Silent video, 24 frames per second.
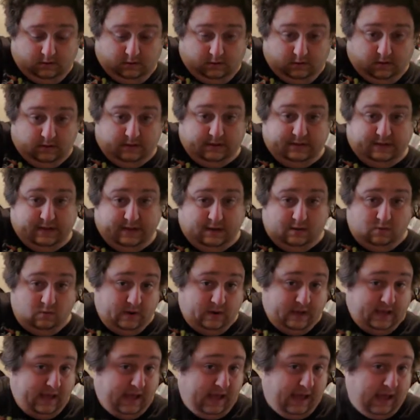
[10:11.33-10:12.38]
Then
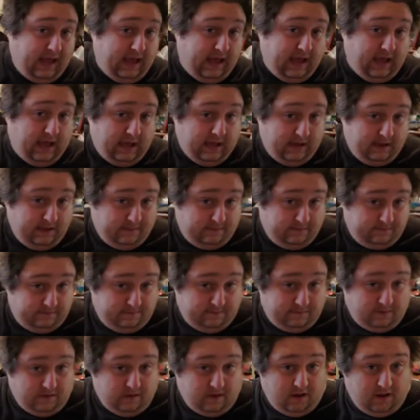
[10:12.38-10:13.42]
we have
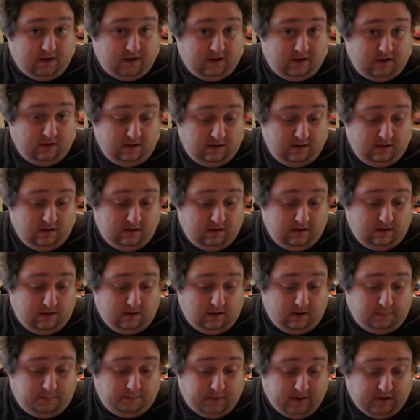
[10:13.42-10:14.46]

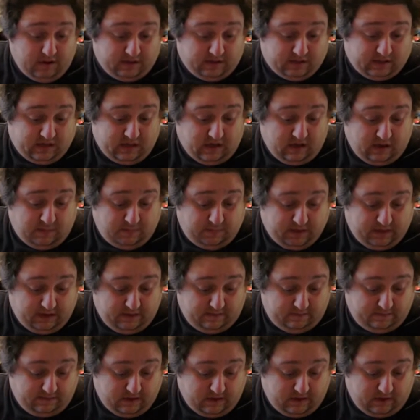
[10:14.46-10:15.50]
a box copy
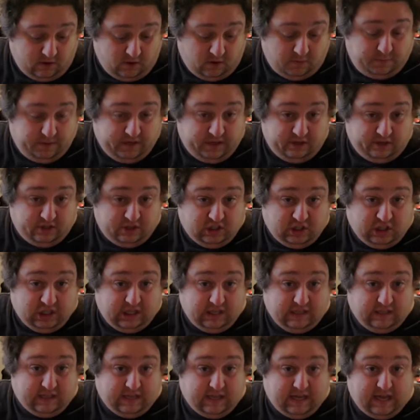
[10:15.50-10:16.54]
of an
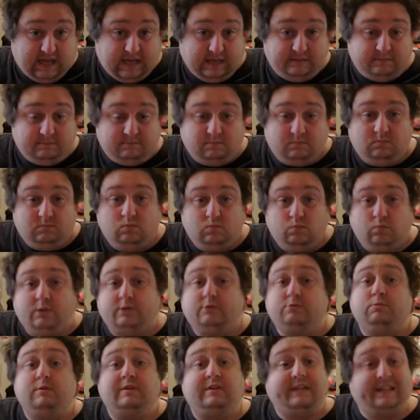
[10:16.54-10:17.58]
RPG that was
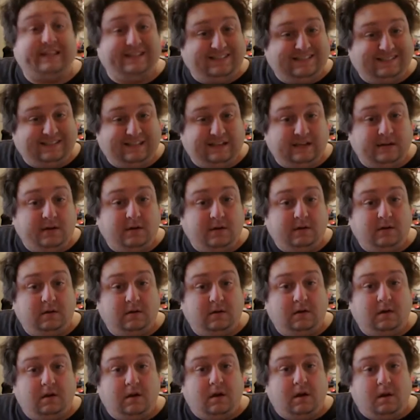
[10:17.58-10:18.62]
released here,
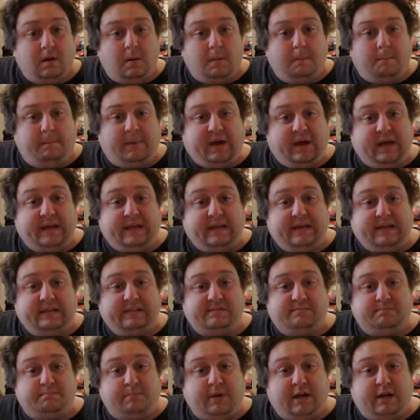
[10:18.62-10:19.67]
but is
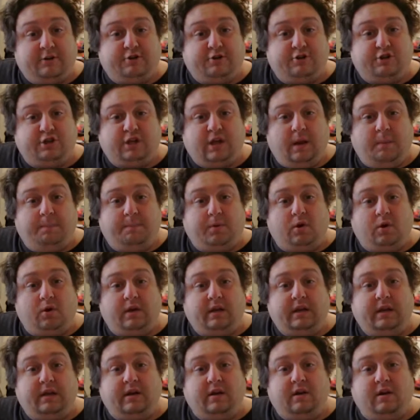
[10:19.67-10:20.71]
much cheaper
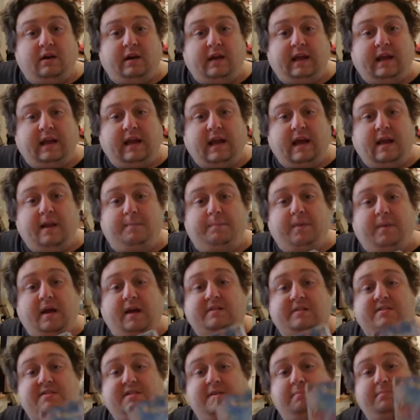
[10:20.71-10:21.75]
here, and I got it
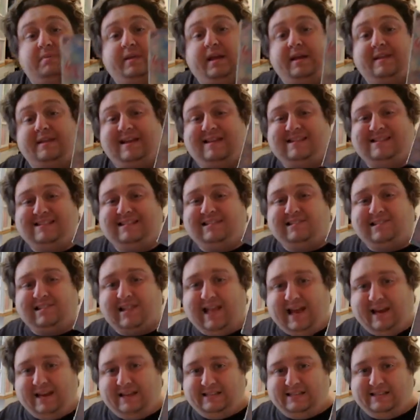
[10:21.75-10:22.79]
box complete, and that is
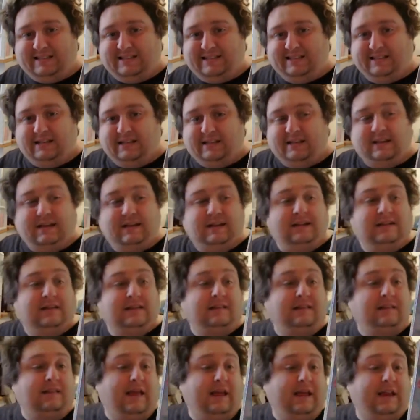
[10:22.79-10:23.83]
Lennis.
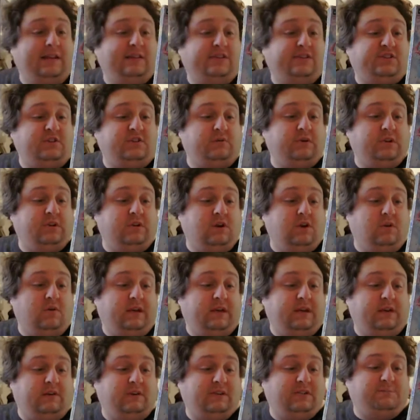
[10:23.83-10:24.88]
Lennis, you would know
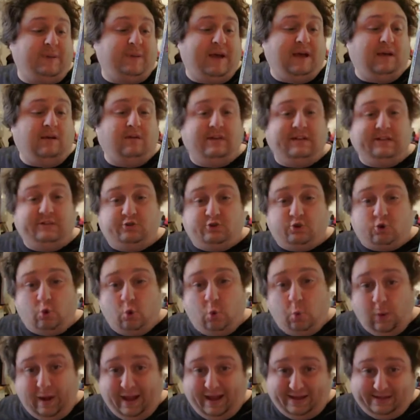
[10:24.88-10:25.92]
here as Paladins
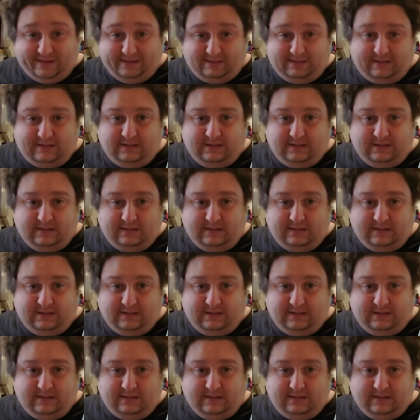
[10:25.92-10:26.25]
Quest.